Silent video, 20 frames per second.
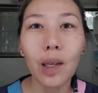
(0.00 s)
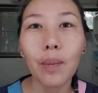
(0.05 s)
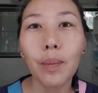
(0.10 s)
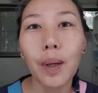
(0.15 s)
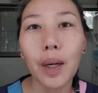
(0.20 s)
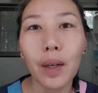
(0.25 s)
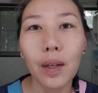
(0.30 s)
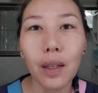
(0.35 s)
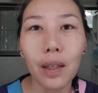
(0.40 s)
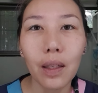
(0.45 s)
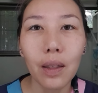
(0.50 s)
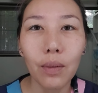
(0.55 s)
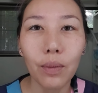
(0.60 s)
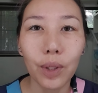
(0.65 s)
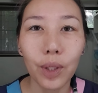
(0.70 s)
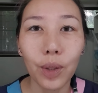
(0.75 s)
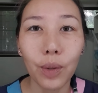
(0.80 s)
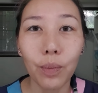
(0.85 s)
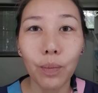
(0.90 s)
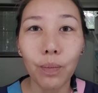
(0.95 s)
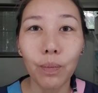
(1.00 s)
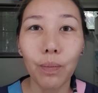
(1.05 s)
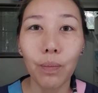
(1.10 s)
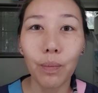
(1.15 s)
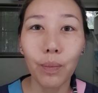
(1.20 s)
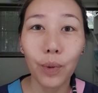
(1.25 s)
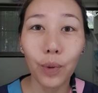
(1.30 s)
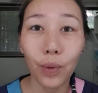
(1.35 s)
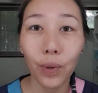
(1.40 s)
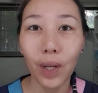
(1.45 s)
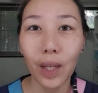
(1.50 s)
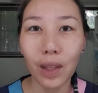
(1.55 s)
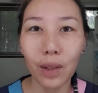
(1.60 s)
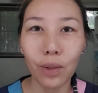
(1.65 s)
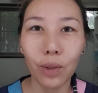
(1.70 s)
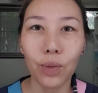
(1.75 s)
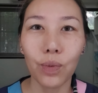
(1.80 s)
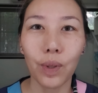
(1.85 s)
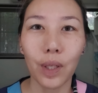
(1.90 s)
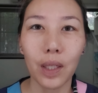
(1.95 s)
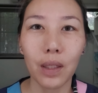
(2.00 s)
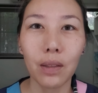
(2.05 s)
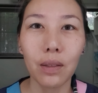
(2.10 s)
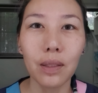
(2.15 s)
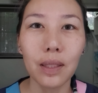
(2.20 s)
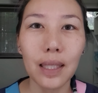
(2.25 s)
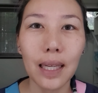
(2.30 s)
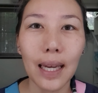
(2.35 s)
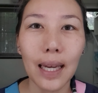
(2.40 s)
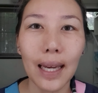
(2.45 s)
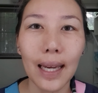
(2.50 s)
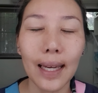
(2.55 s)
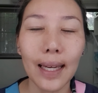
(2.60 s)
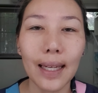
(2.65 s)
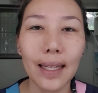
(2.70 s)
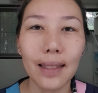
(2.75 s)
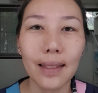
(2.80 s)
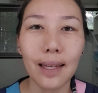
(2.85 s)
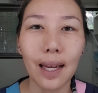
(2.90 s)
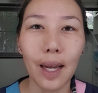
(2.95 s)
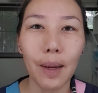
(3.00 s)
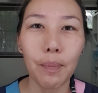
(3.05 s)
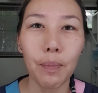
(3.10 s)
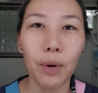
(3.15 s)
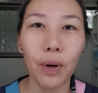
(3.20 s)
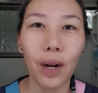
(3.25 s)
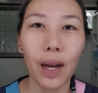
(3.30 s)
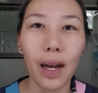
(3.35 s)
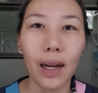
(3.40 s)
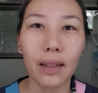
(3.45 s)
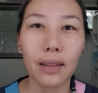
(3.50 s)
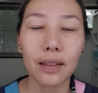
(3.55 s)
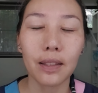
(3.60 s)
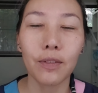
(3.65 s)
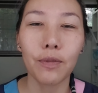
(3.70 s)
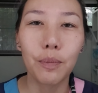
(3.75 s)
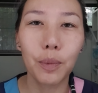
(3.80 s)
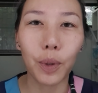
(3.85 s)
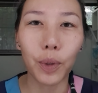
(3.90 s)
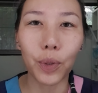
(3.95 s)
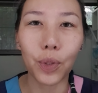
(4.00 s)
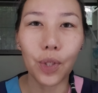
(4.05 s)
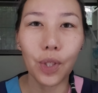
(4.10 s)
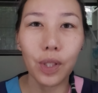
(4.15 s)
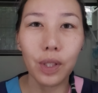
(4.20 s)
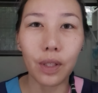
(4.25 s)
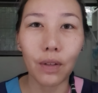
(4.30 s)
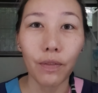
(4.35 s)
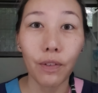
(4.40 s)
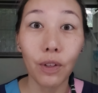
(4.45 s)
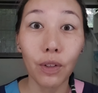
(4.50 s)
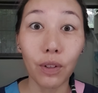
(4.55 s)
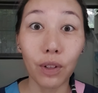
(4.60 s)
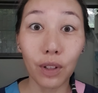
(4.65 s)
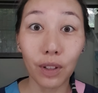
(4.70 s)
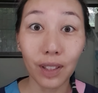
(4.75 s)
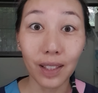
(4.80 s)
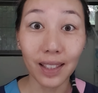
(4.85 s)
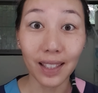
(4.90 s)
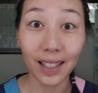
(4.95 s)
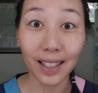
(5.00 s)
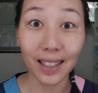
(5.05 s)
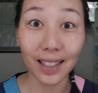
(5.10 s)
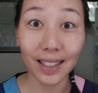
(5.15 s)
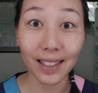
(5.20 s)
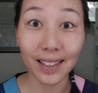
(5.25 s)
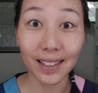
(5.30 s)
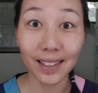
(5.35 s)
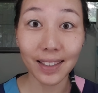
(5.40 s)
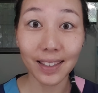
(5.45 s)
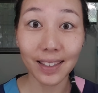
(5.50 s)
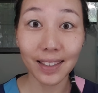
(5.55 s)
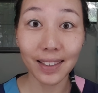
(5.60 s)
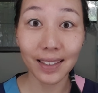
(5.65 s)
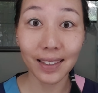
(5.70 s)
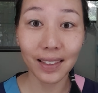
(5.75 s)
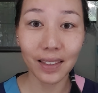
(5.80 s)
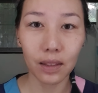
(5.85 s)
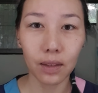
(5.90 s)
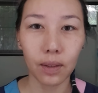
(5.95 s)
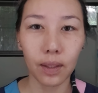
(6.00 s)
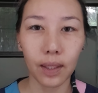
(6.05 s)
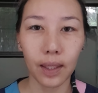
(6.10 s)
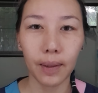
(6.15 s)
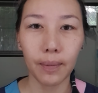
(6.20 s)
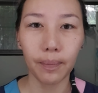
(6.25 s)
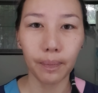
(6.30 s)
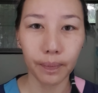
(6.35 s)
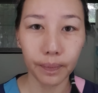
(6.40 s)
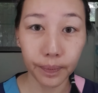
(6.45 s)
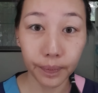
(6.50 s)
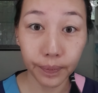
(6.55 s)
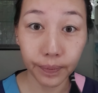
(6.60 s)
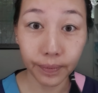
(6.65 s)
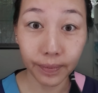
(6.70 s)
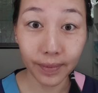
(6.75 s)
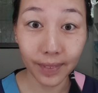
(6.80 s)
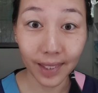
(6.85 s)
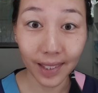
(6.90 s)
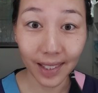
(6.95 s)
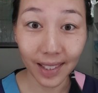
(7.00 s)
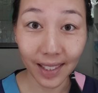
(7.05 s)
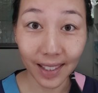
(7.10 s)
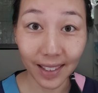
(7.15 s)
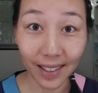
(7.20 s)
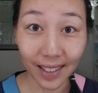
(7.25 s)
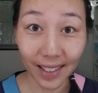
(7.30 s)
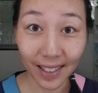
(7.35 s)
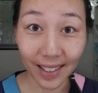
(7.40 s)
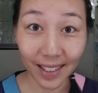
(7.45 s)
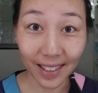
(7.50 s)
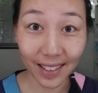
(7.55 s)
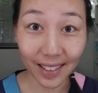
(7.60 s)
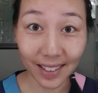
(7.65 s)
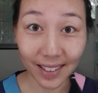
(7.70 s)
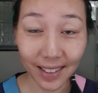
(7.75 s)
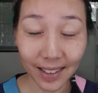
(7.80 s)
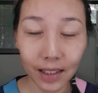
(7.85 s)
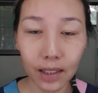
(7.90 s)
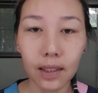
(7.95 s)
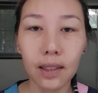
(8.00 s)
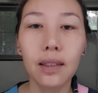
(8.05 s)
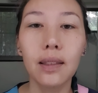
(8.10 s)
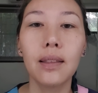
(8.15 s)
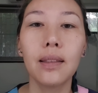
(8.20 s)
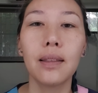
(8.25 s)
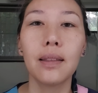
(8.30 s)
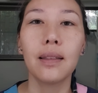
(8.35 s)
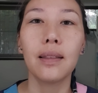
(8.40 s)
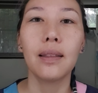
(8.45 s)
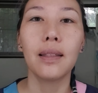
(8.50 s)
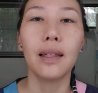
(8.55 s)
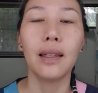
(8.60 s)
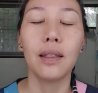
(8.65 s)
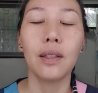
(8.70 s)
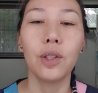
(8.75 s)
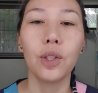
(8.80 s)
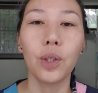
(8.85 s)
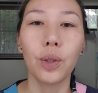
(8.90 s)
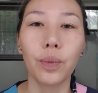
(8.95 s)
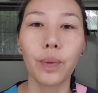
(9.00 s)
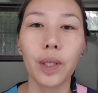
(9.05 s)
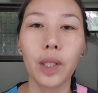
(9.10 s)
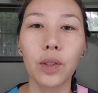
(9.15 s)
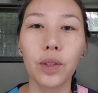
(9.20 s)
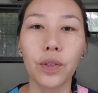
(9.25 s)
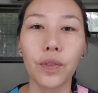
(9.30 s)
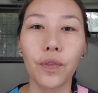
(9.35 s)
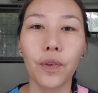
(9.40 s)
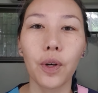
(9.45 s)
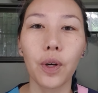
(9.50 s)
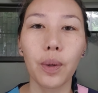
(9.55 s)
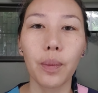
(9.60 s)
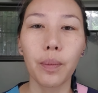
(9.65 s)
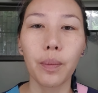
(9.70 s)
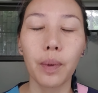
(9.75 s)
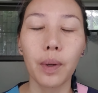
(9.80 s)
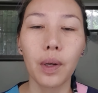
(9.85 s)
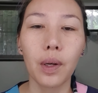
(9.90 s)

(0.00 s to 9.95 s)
about it, when you create those wrinkles, it's hyperactive motions of you going like this, right? When you go like this, then your wrinkles form.